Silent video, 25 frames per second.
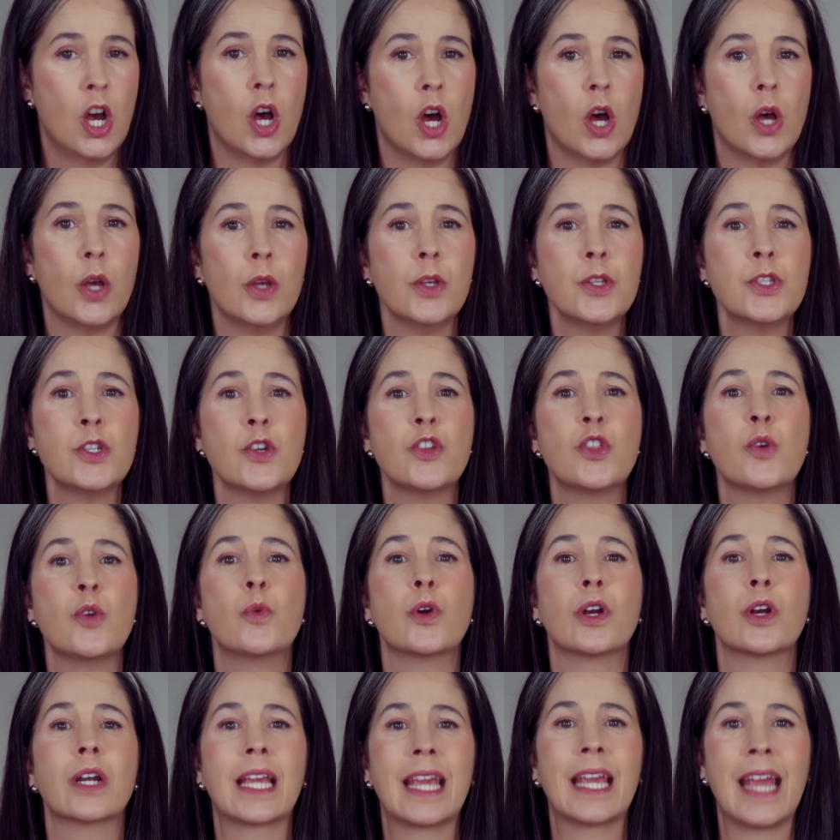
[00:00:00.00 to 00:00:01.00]
Also the
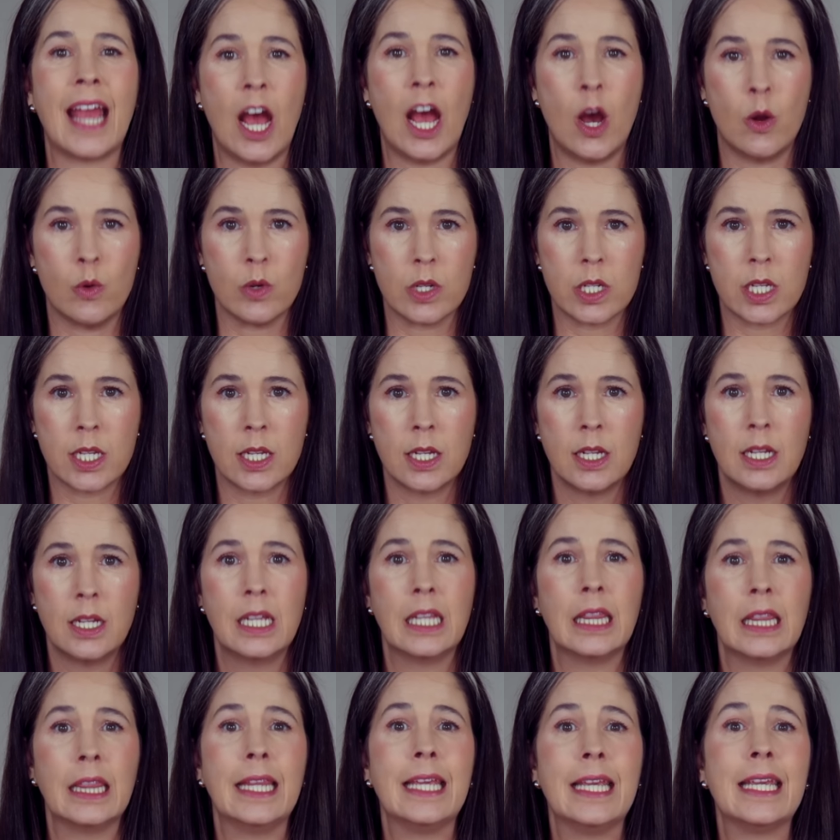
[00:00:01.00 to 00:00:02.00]
word count,
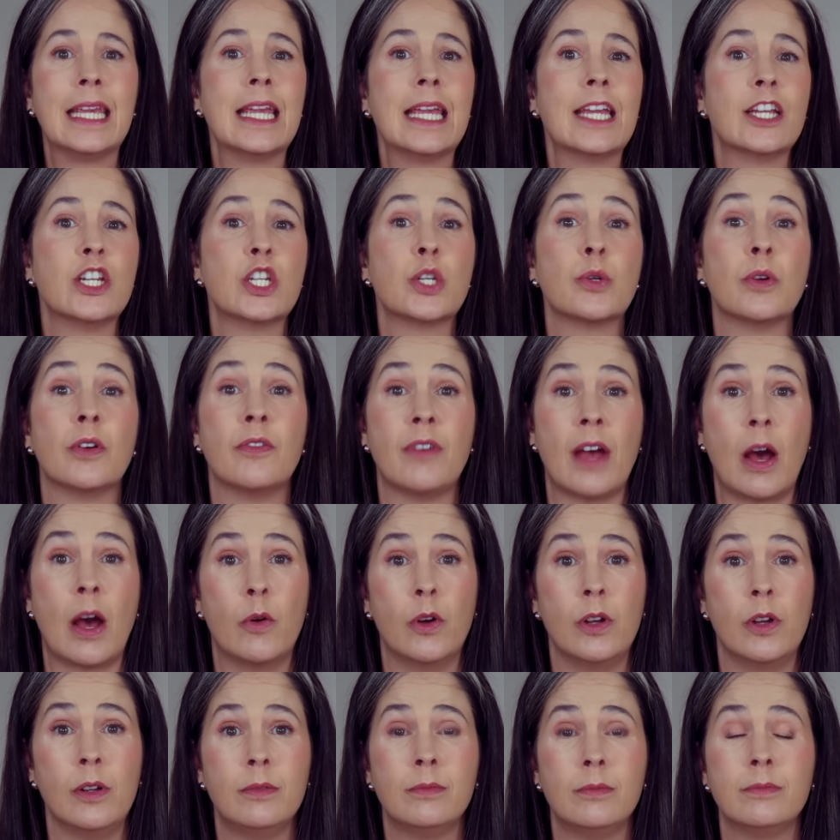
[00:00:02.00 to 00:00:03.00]
linking into a
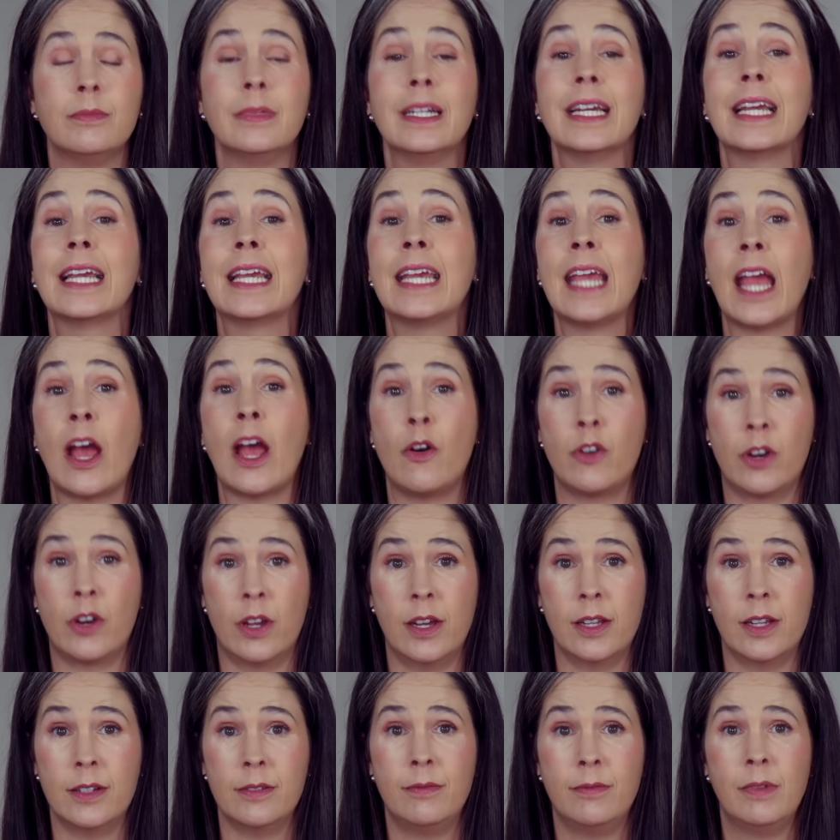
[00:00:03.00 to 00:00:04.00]
vowel. Count
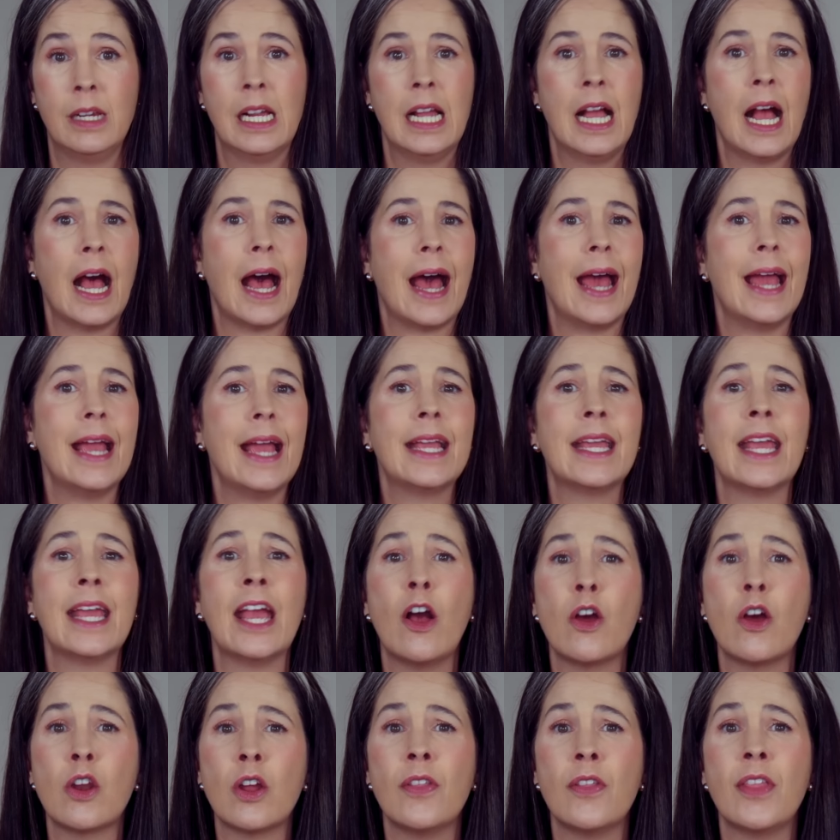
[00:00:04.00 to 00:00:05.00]
on. I
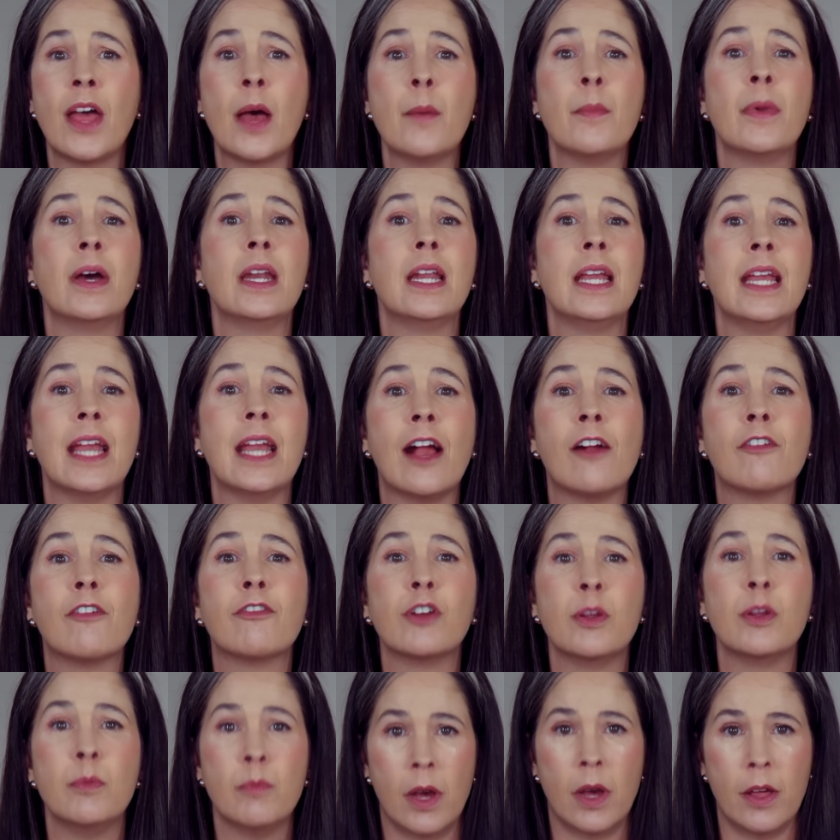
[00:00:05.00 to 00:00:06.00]
count on that money
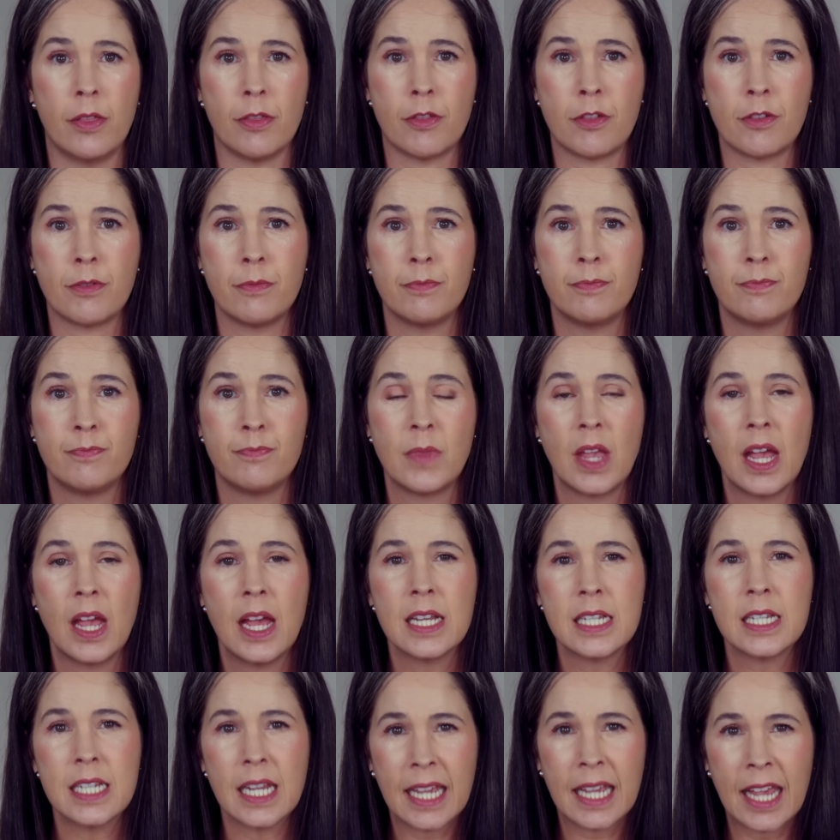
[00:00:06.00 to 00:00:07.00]
every month.
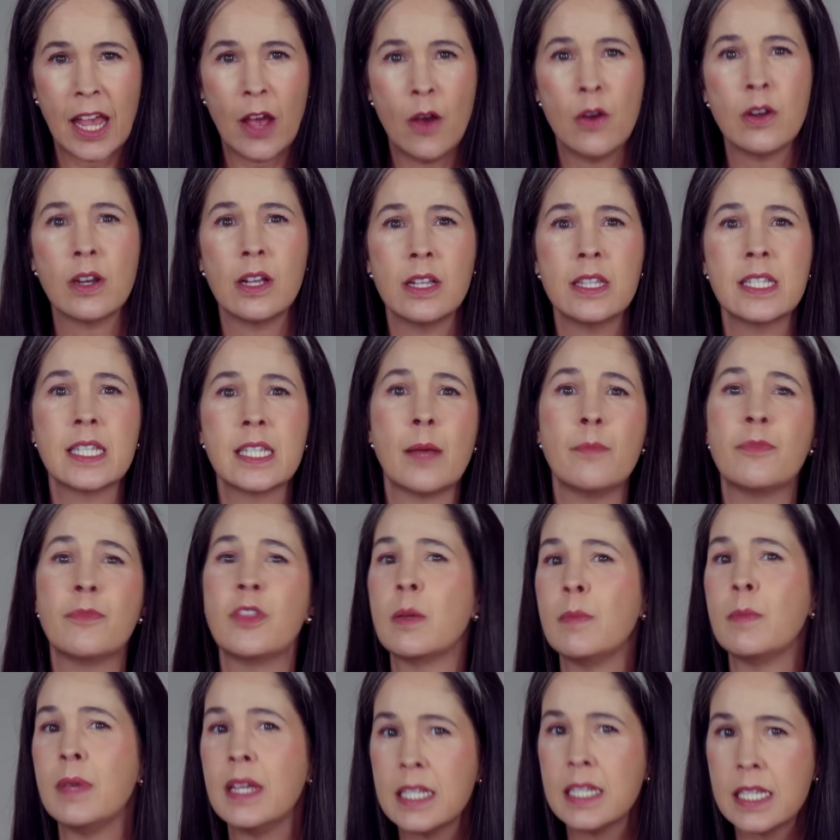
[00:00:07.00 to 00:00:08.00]
To count on something
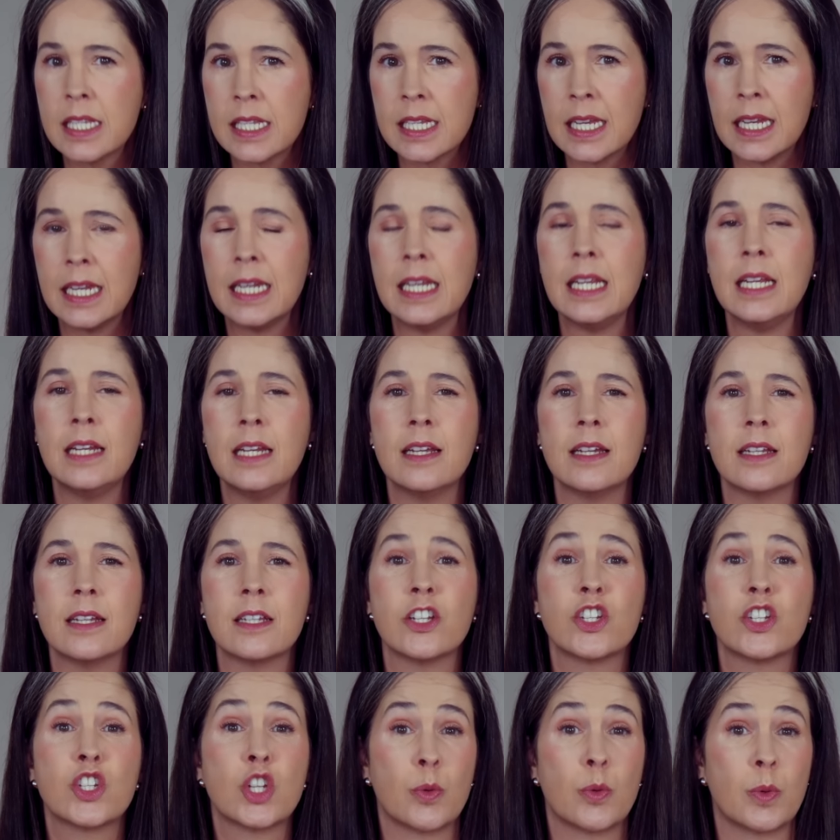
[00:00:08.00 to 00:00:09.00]
means to need
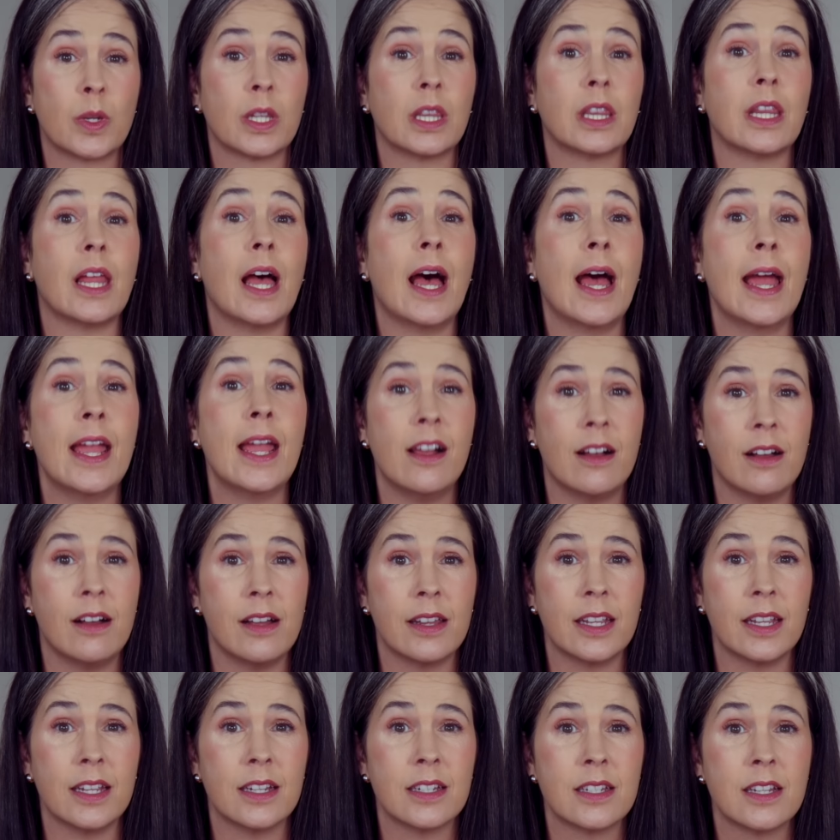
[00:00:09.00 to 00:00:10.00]
it, to rely on
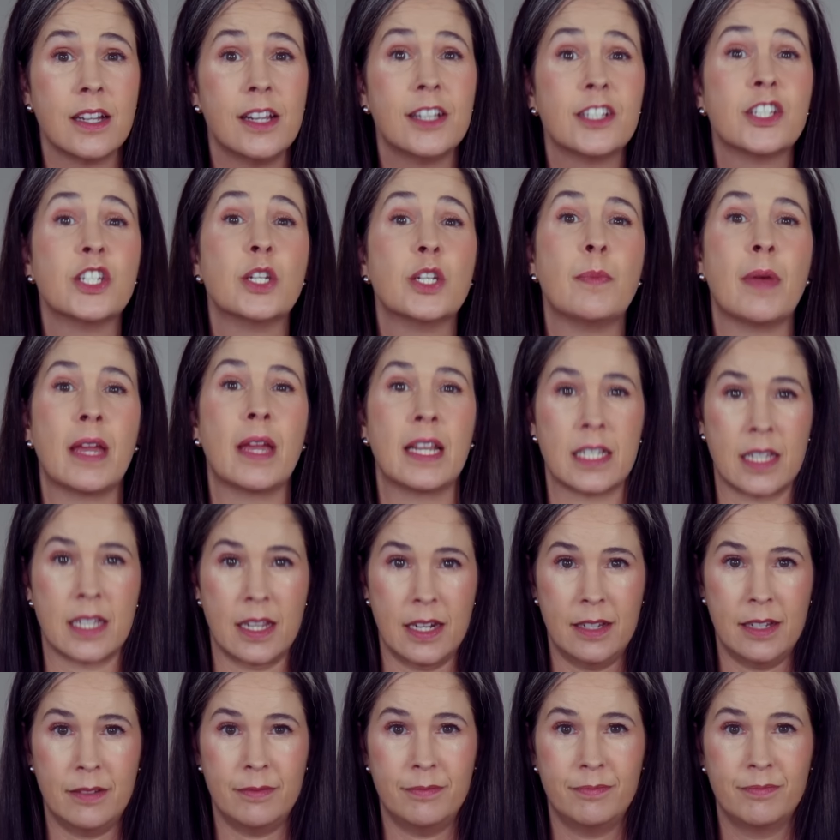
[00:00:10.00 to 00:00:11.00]
it, to depend on
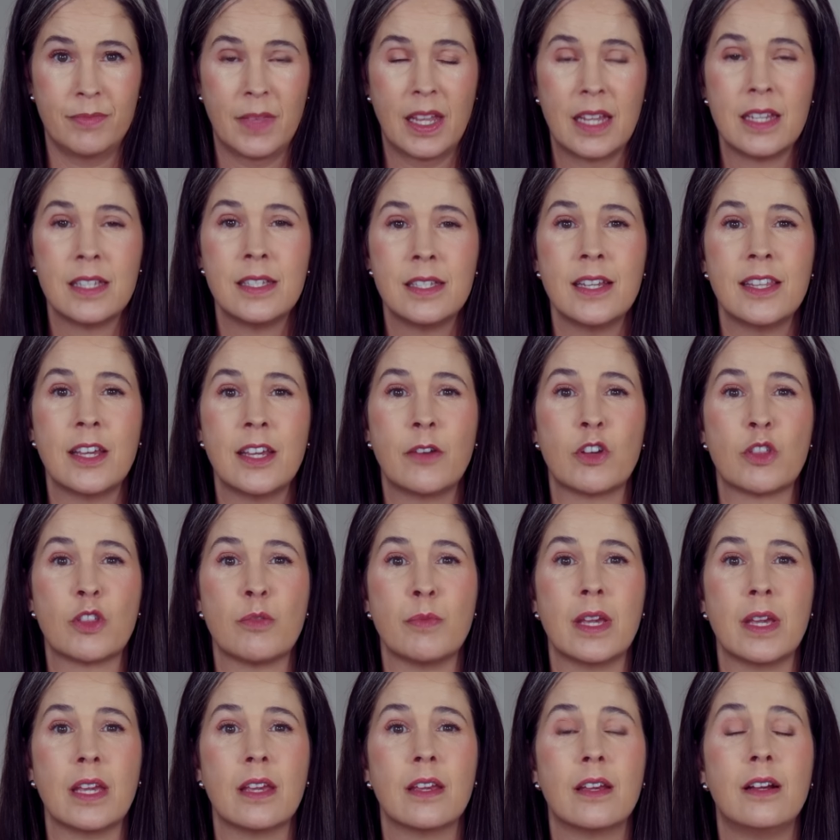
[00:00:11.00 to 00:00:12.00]
it. Say that with
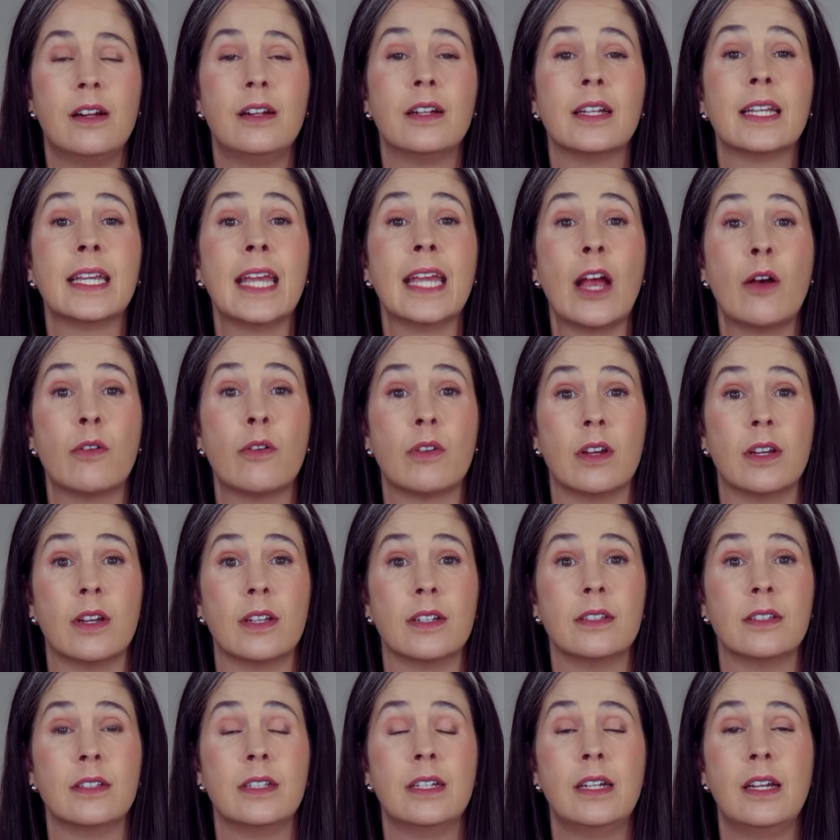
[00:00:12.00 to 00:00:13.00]
me. Count
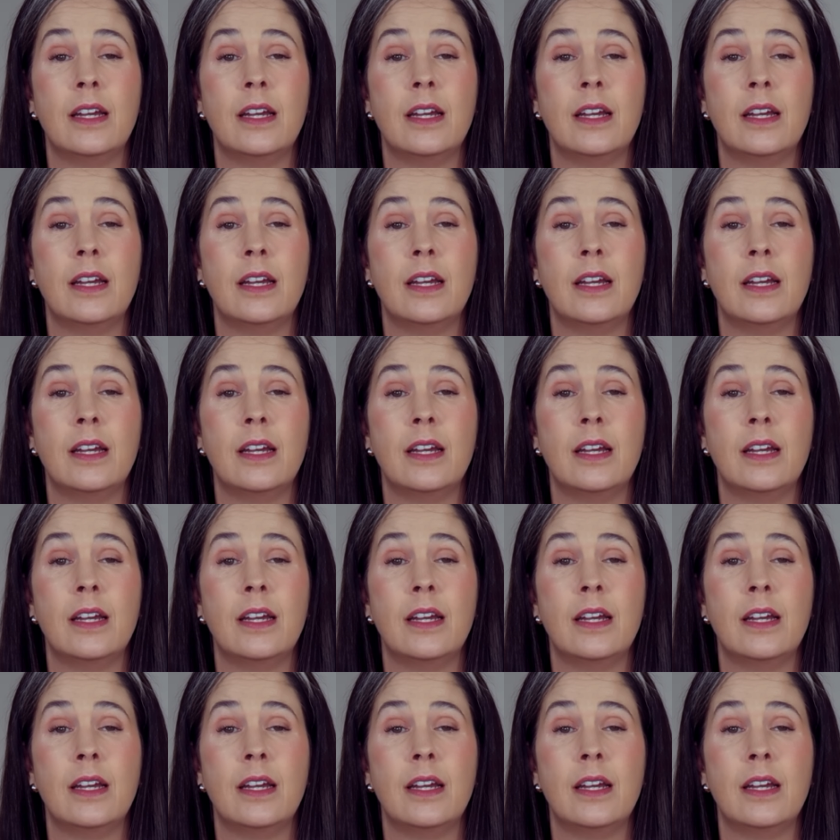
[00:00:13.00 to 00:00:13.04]
on.